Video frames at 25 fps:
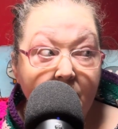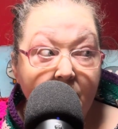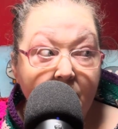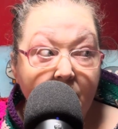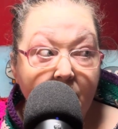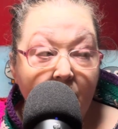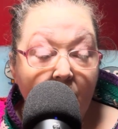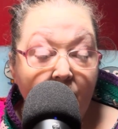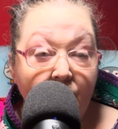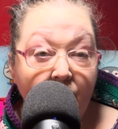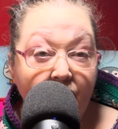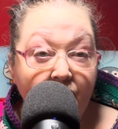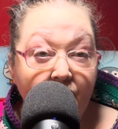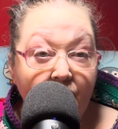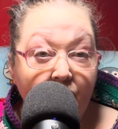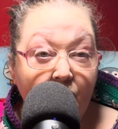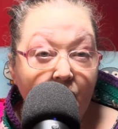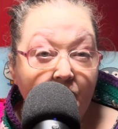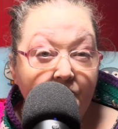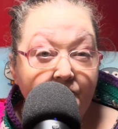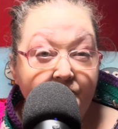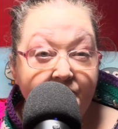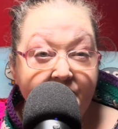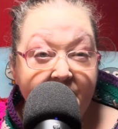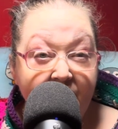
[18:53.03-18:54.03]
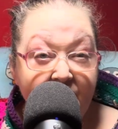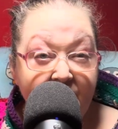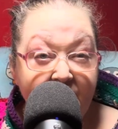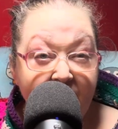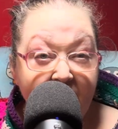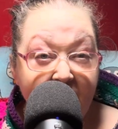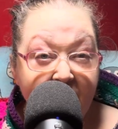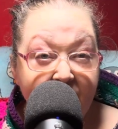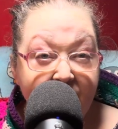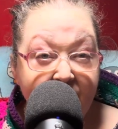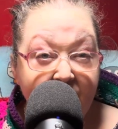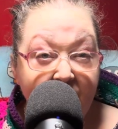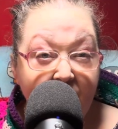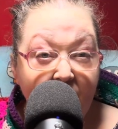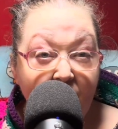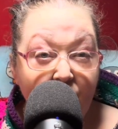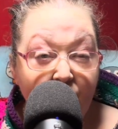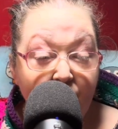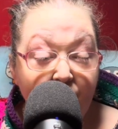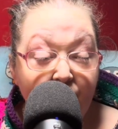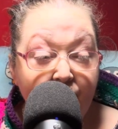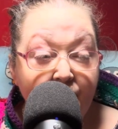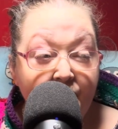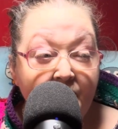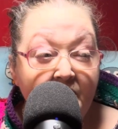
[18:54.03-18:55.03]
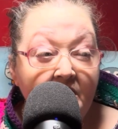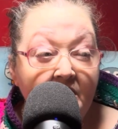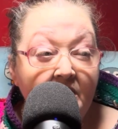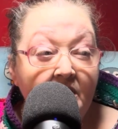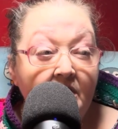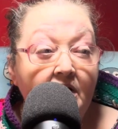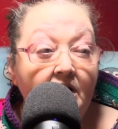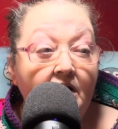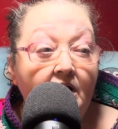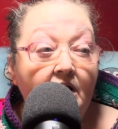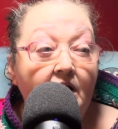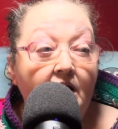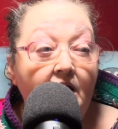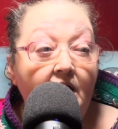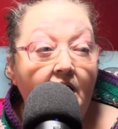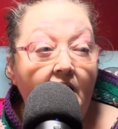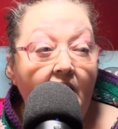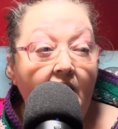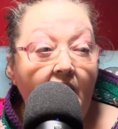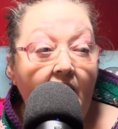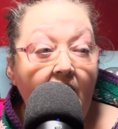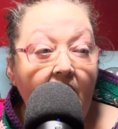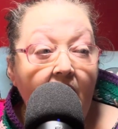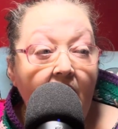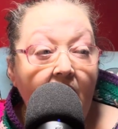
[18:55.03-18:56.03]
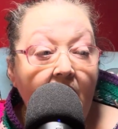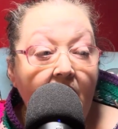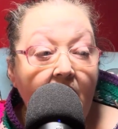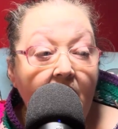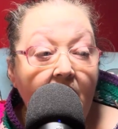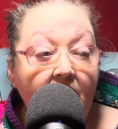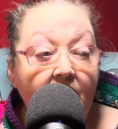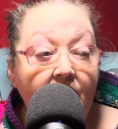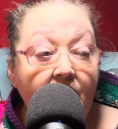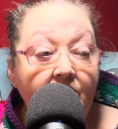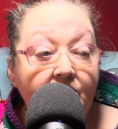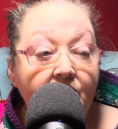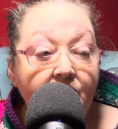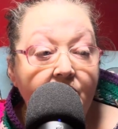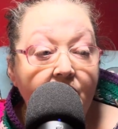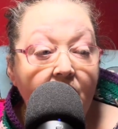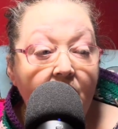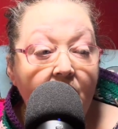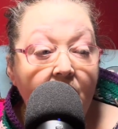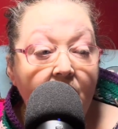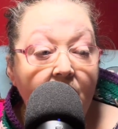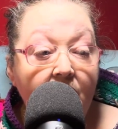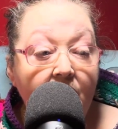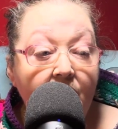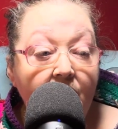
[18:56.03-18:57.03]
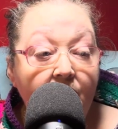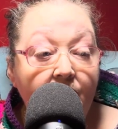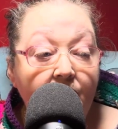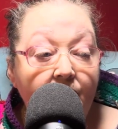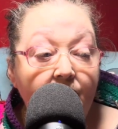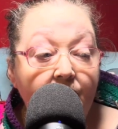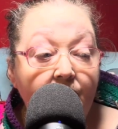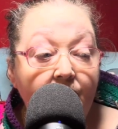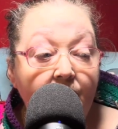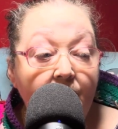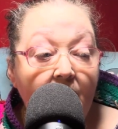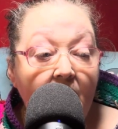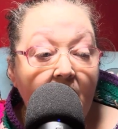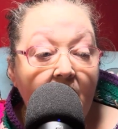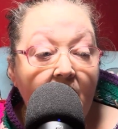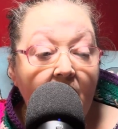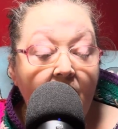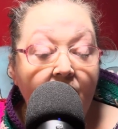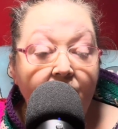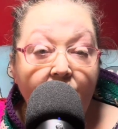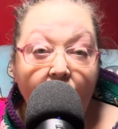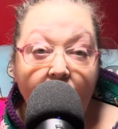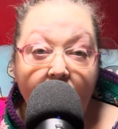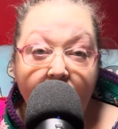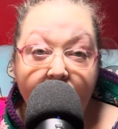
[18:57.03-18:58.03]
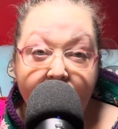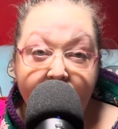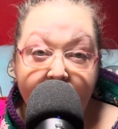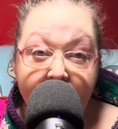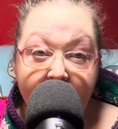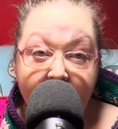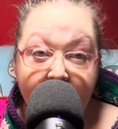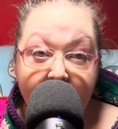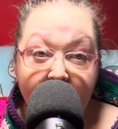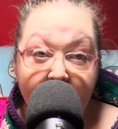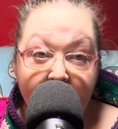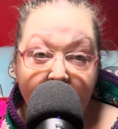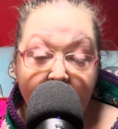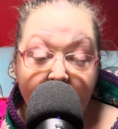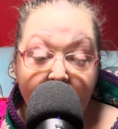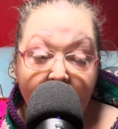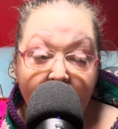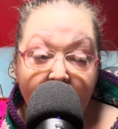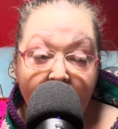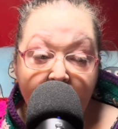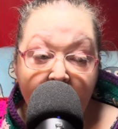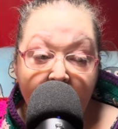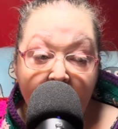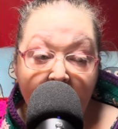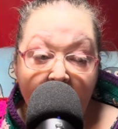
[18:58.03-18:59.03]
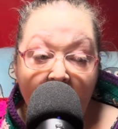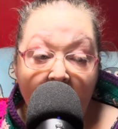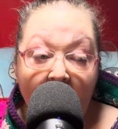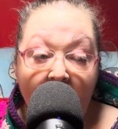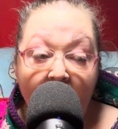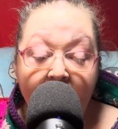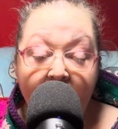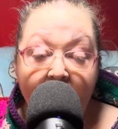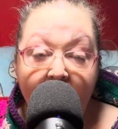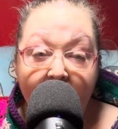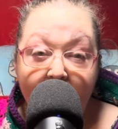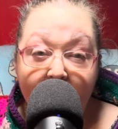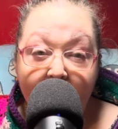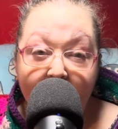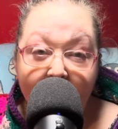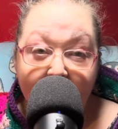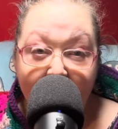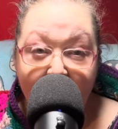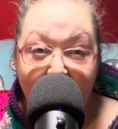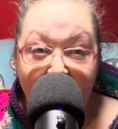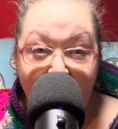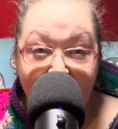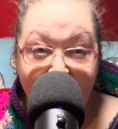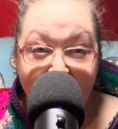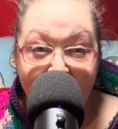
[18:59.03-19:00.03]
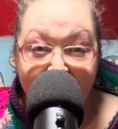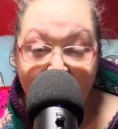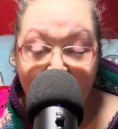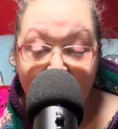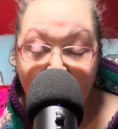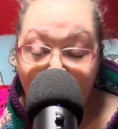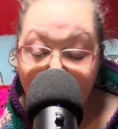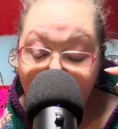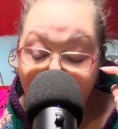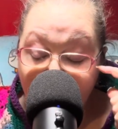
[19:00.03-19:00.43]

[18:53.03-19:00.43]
on the 4th, 7 days ago. And I've got some other patterns coming